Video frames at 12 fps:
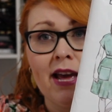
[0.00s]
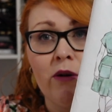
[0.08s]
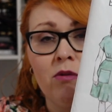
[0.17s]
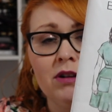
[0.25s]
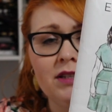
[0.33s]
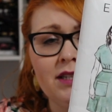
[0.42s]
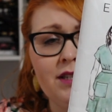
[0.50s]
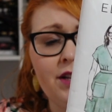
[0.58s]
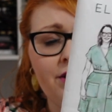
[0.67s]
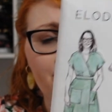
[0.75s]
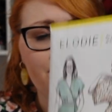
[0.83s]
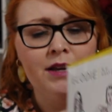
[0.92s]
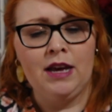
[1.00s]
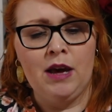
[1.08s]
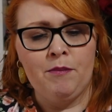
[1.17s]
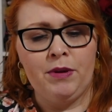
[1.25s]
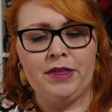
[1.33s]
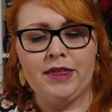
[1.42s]
I want it to,
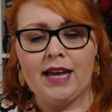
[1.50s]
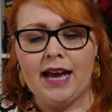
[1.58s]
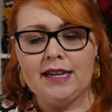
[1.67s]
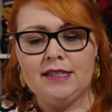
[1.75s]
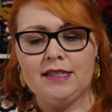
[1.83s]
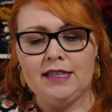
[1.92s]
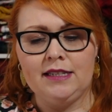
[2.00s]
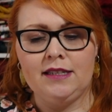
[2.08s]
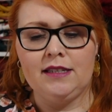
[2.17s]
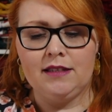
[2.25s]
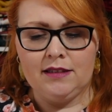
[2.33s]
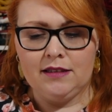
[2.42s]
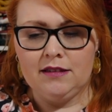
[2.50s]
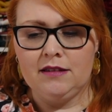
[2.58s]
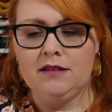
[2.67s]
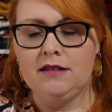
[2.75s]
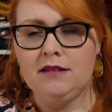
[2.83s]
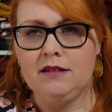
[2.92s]
but that is
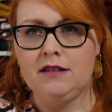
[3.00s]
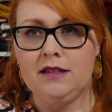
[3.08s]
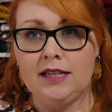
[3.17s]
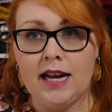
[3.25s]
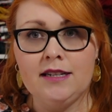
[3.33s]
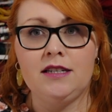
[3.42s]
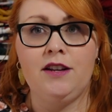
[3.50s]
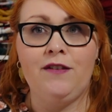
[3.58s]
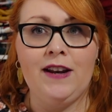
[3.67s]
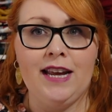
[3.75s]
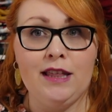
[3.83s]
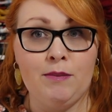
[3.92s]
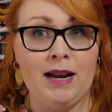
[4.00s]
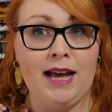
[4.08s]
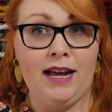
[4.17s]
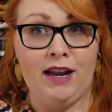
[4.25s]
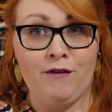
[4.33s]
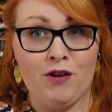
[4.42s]
tentatively the
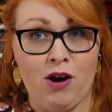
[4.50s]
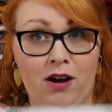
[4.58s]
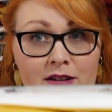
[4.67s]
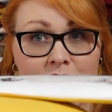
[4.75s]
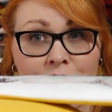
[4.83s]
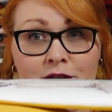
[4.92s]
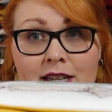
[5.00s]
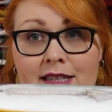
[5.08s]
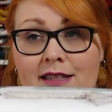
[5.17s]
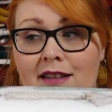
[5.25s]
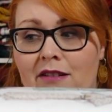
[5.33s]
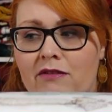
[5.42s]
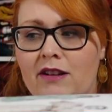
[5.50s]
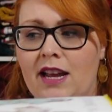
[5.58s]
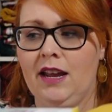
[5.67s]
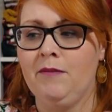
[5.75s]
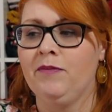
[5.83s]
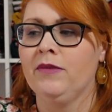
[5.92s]
plan I've got for this
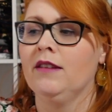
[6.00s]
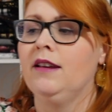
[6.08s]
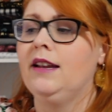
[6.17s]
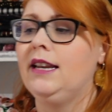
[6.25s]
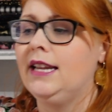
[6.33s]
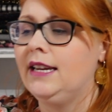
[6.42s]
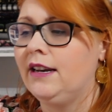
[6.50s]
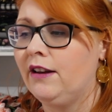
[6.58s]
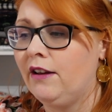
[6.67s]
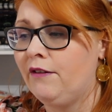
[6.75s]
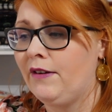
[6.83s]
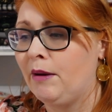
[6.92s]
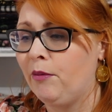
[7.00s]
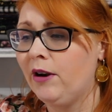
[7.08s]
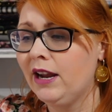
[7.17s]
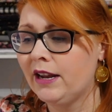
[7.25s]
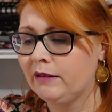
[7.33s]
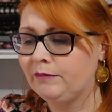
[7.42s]
lovely linen fabric.